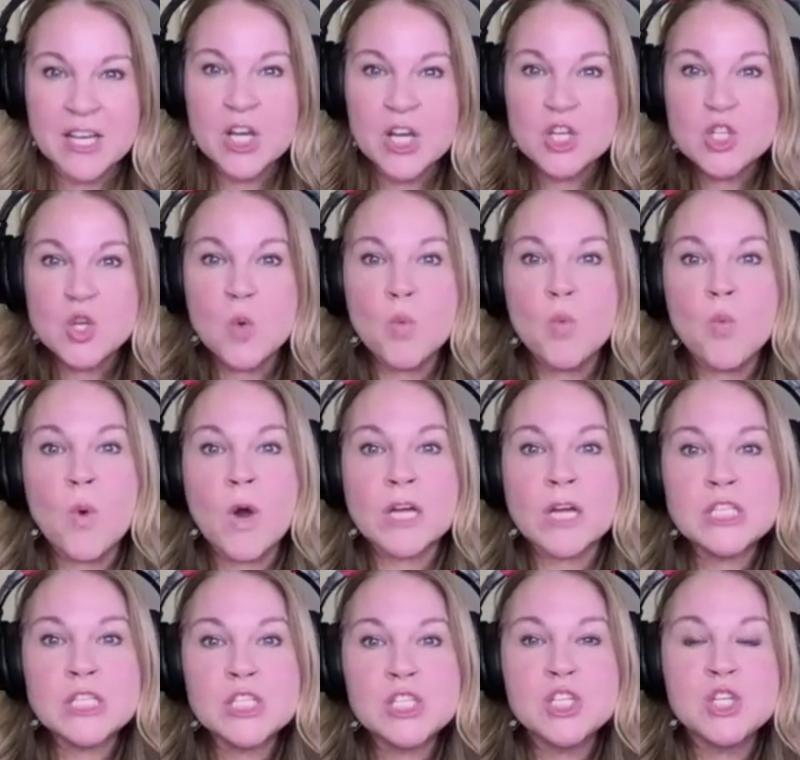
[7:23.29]
So
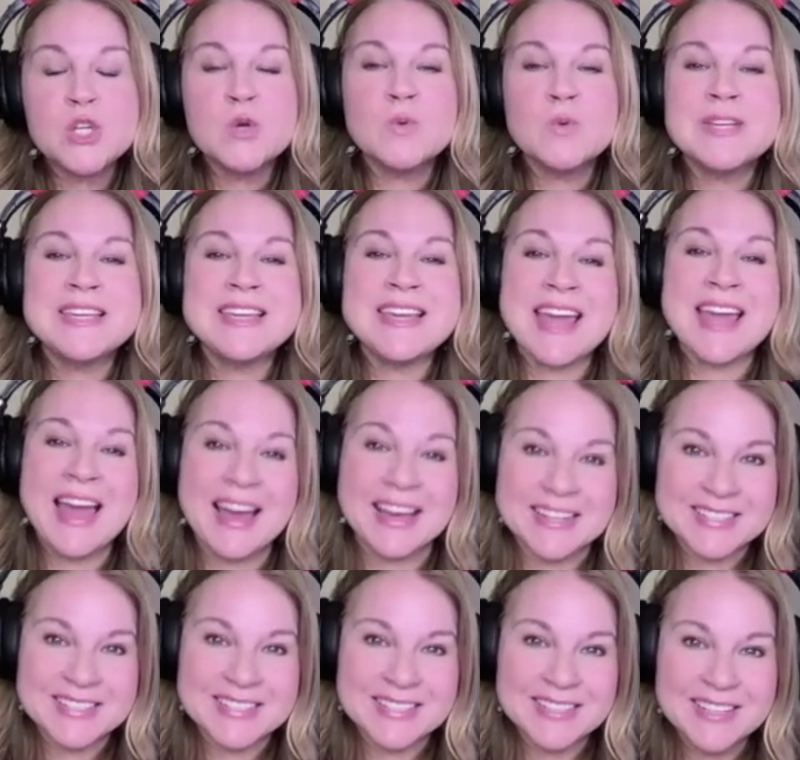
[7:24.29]
once you
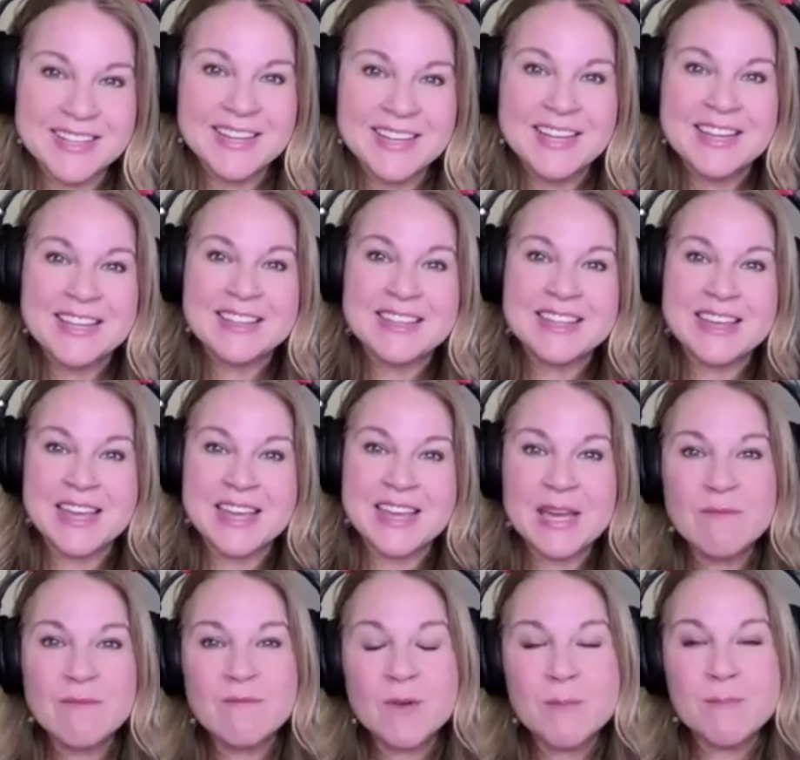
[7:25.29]
get the
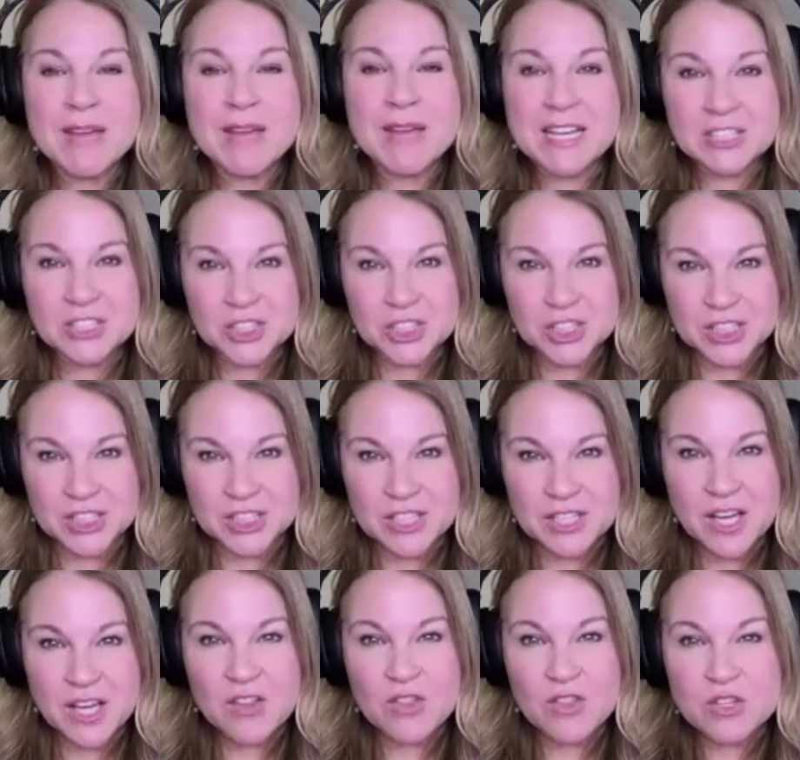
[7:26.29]
information,
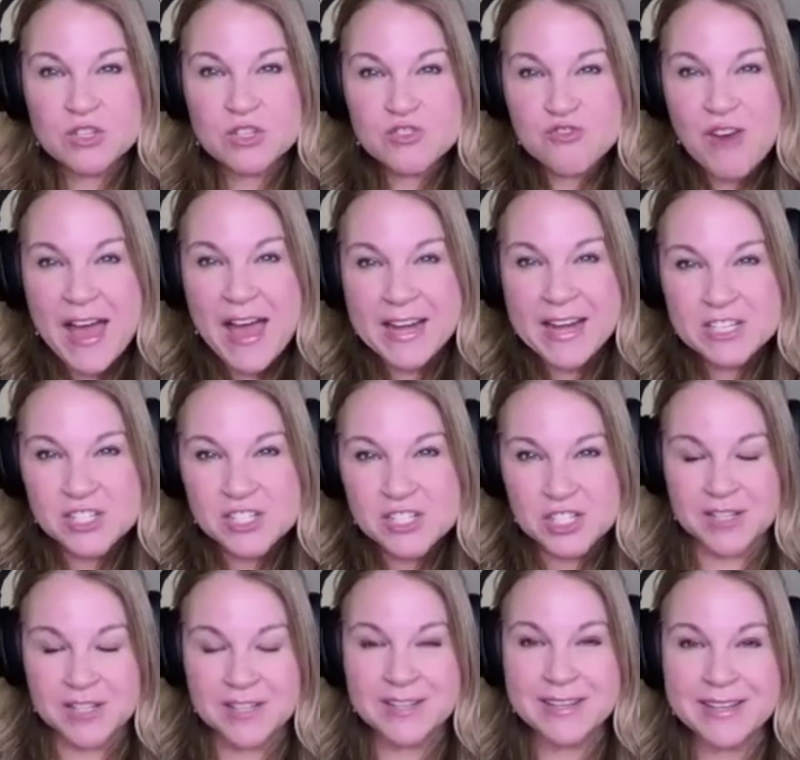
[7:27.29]
the
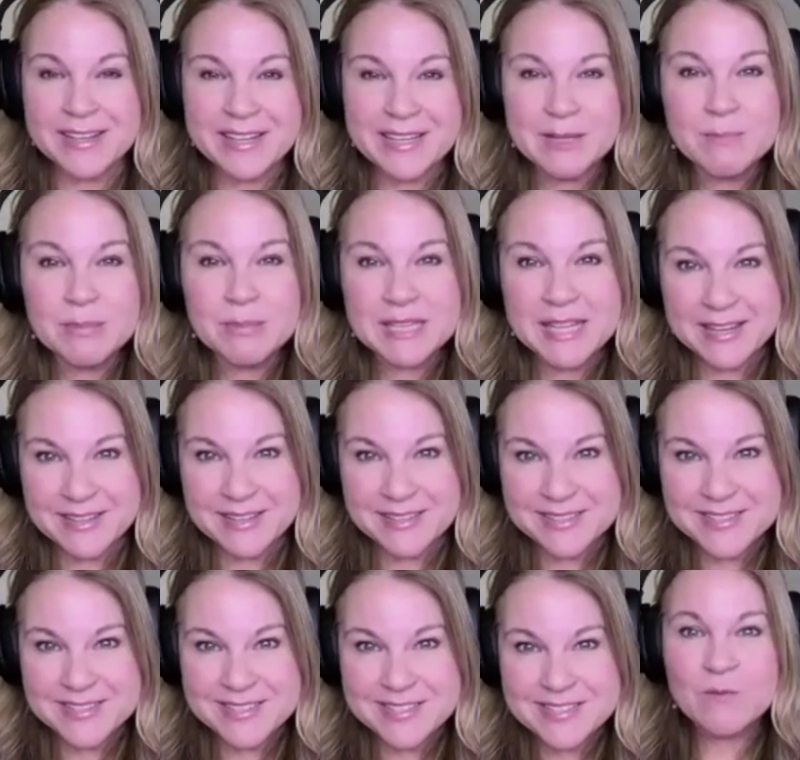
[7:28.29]
strategy in
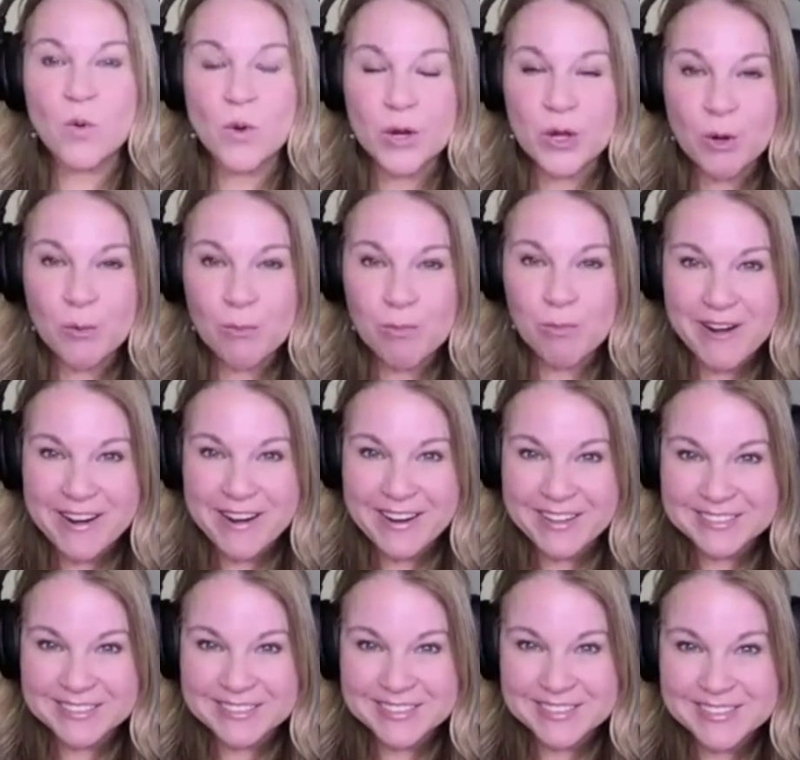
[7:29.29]
place for your
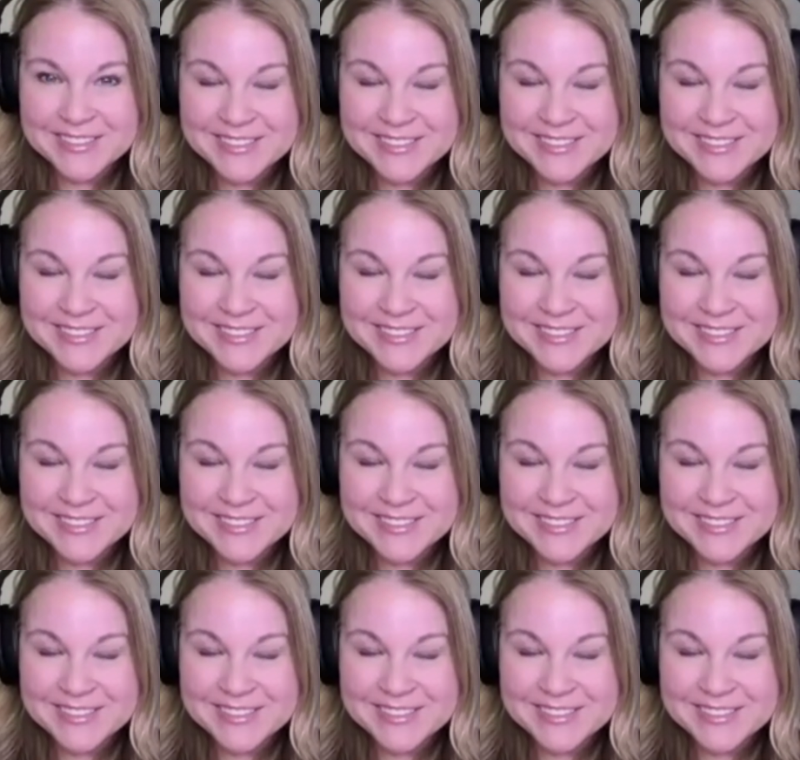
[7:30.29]
brand,